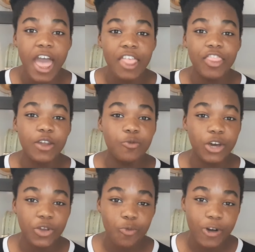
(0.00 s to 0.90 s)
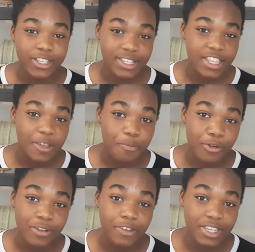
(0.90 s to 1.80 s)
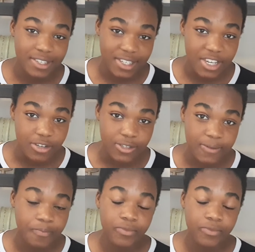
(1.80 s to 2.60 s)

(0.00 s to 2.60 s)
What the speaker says: than what it was in the previous years.